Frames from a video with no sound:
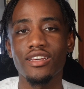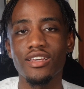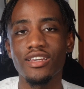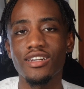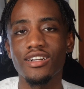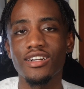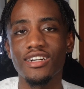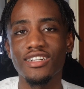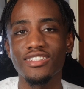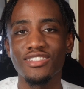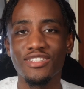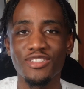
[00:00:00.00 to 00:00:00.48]
Hey
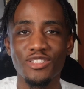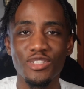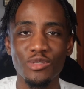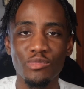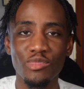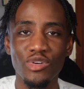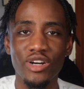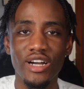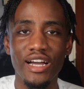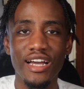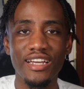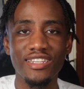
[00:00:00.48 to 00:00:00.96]
guys, it's your
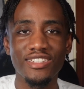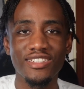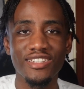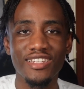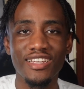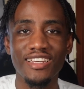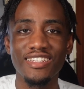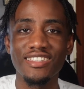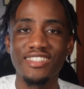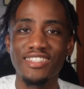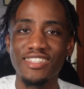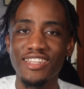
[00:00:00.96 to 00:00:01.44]
boy
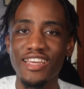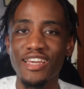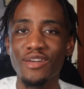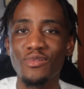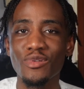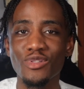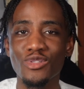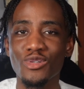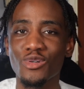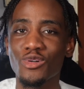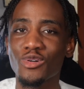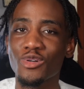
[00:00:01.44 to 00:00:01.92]
Ajnay, and today
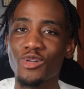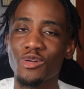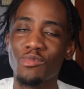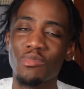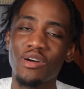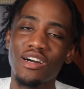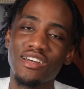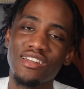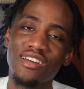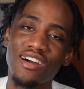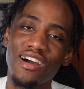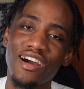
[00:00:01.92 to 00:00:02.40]
we're talking
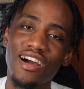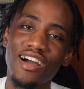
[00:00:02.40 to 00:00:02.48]
about the